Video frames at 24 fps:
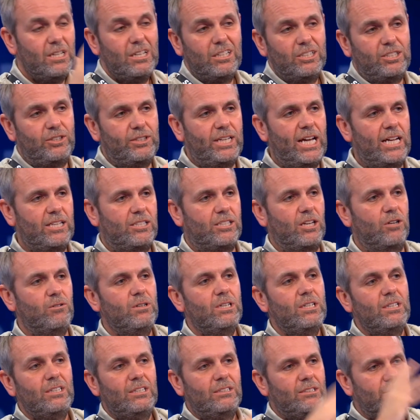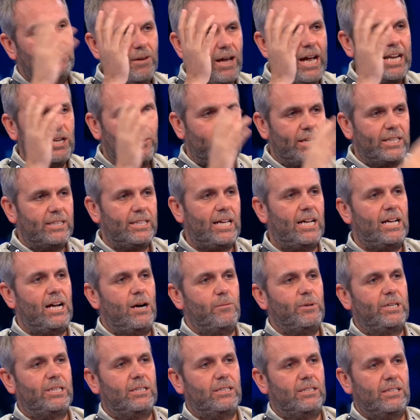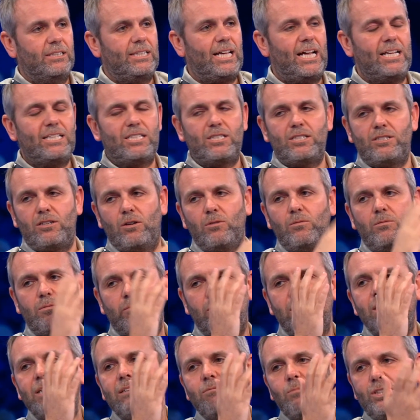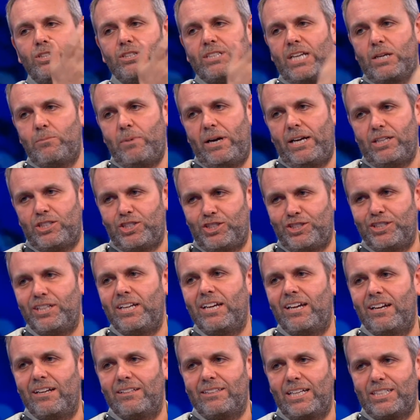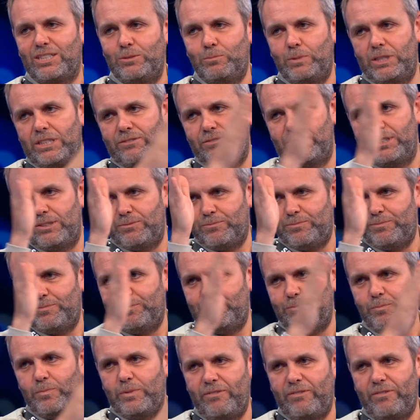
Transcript: So anyway, that's so. When you say past year, that's a bit of a. Yeah.